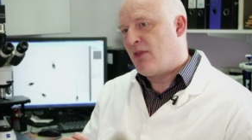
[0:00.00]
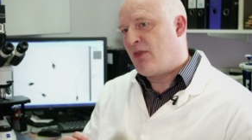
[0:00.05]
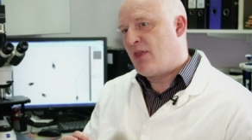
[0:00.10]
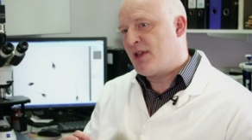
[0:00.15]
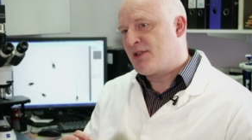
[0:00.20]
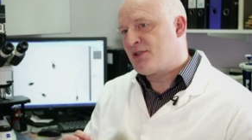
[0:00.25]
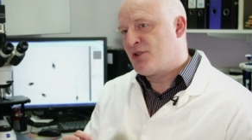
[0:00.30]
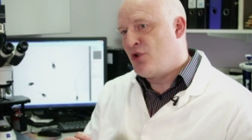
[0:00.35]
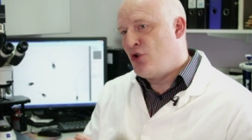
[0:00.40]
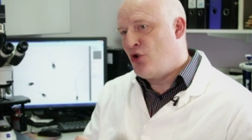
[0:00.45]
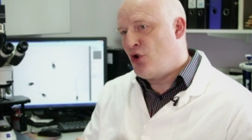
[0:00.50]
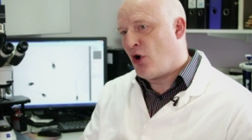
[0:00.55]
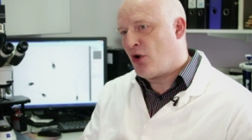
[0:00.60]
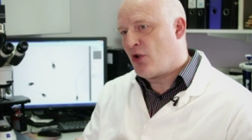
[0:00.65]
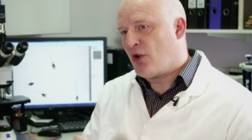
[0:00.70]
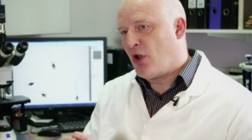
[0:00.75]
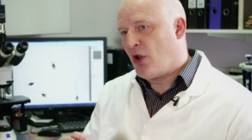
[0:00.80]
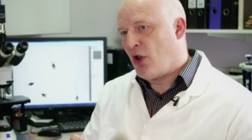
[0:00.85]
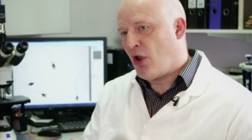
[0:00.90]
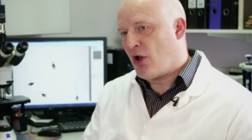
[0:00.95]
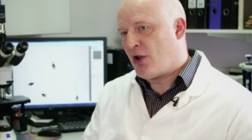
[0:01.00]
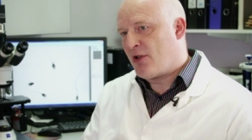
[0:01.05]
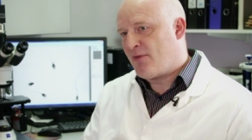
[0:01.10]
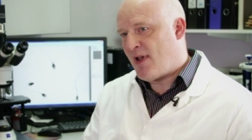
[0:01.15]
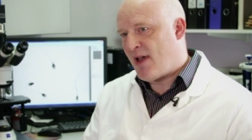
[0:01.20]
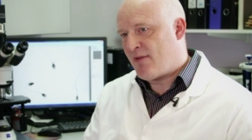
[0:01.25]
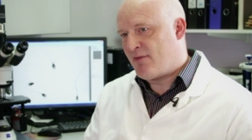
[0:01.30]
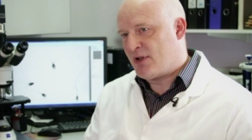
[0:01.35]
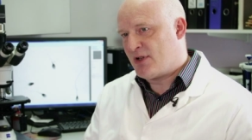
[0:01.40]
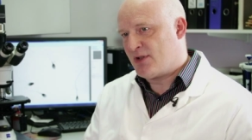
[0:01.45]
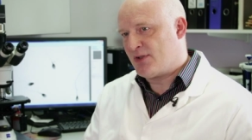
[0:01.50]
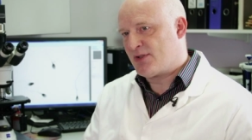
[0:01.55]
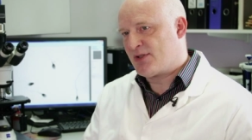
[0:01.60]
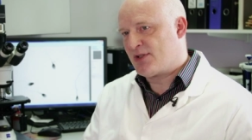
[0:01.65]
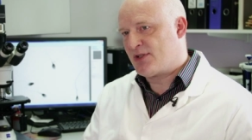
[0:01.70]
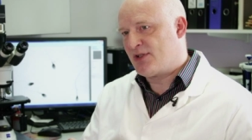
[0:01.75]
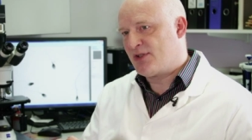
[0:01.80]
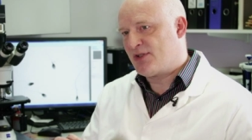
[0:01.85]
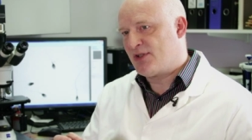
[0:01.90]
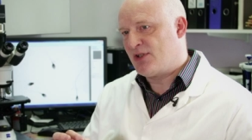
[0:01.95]
There's not a lot of
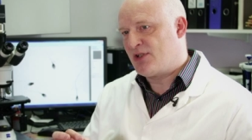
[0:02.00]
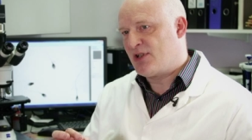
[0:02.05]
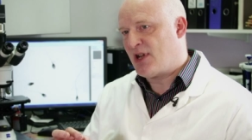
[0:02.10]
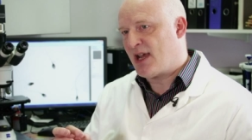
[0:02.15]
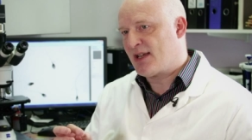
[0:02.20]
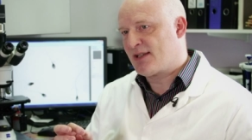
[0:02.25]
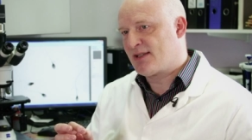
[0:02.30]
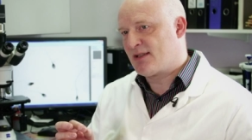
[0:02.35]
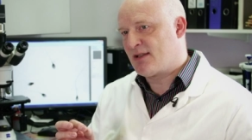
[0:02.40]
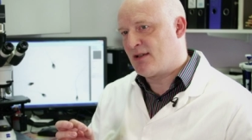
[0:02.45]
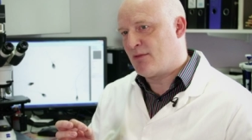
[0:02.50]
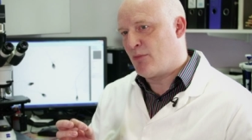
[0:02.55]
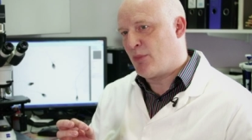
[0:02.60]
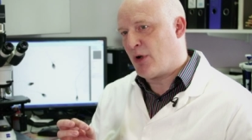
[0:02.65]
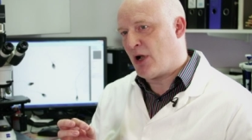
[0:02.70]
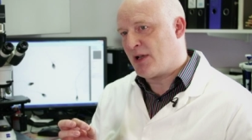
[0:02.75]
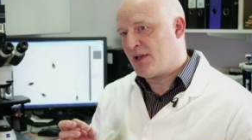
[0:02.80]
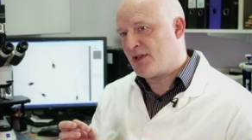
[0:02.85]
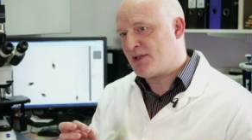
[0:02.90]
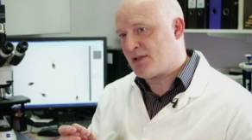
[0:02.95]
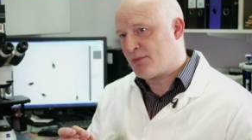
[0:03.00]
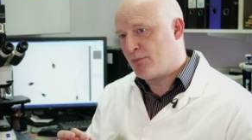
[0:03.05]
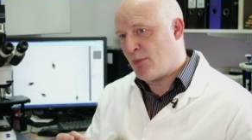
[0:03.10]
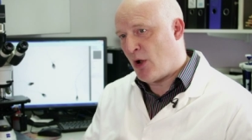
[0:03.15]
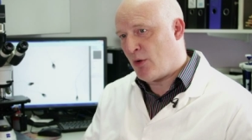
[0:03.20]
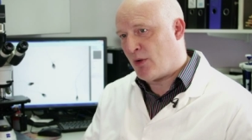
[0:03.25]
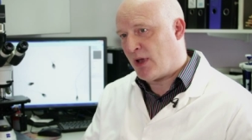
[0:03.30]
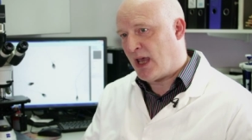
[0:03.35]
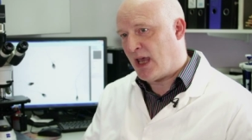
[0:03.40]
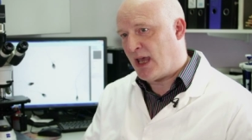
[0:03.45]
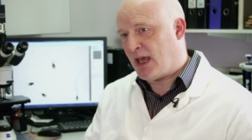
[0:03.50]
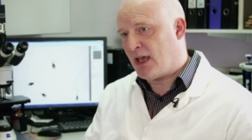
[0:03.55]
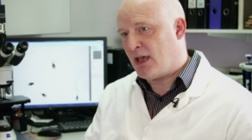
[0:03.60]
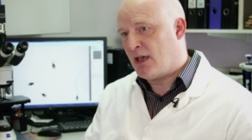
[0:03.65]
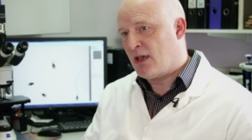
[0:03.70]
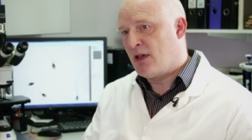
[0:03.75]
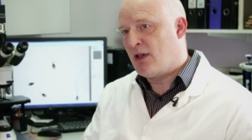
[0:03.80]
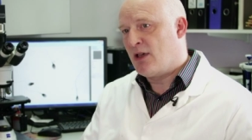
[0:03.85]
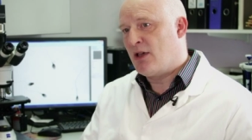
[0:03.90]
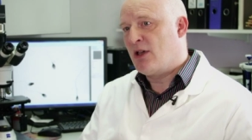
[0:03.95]
evidence to suggest that by smoking
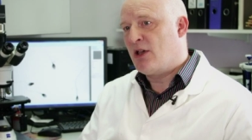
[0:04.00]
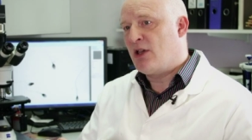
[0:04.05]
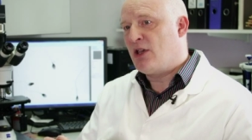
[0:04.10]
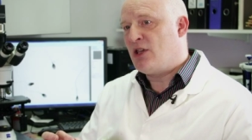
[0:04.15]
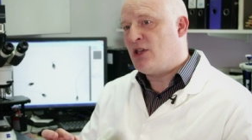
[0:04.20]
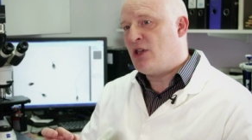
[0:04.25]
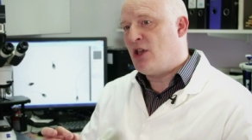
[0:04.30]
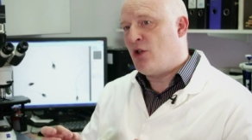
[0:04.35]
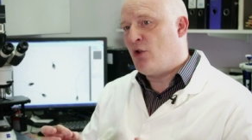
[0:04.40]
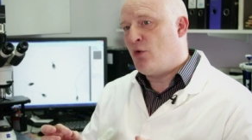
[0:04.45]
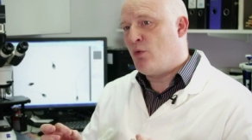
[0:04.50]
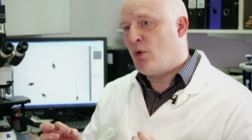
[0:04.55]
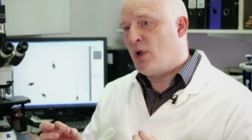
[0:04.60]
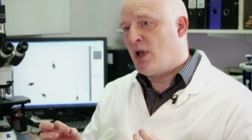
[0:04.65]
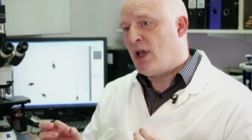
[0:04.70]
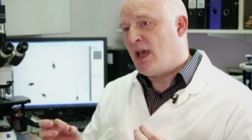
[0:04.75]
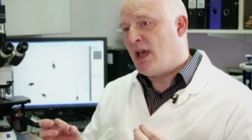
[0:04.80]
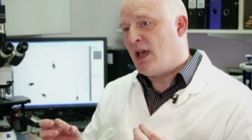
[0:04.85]
you